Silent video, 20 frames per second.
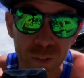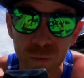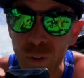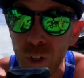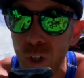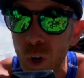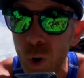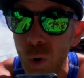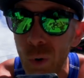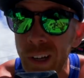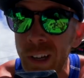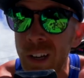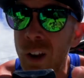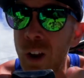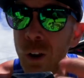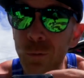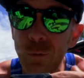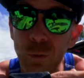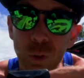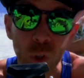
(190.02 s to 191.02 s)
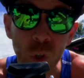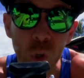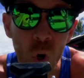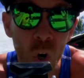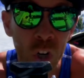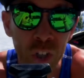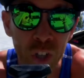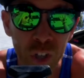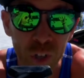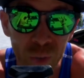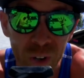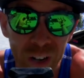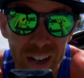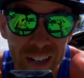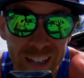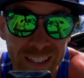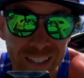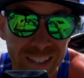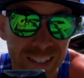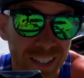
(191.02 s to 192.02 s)
if you're going for longer
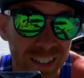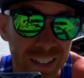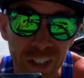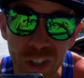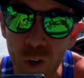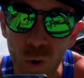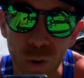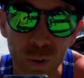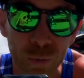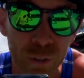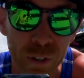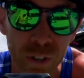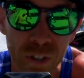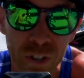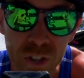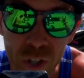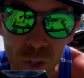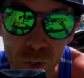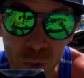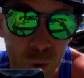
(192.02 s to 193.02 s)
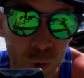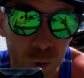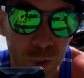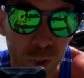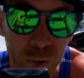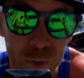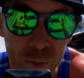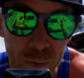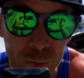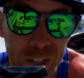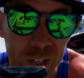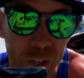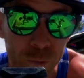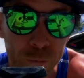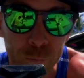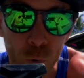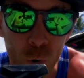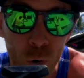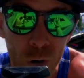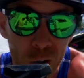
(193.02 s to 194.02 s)
rides, like you're going for your 2, your 3, your
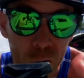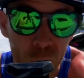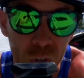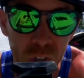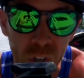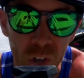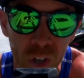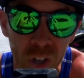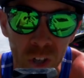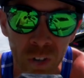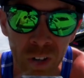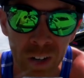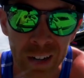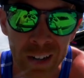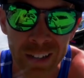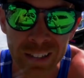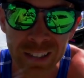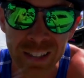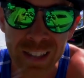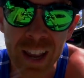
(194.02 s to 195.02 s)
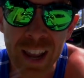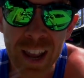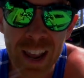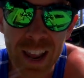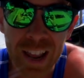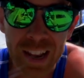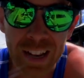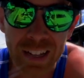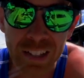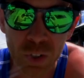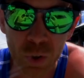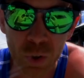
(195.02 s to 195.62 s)
4 hour long rides, it's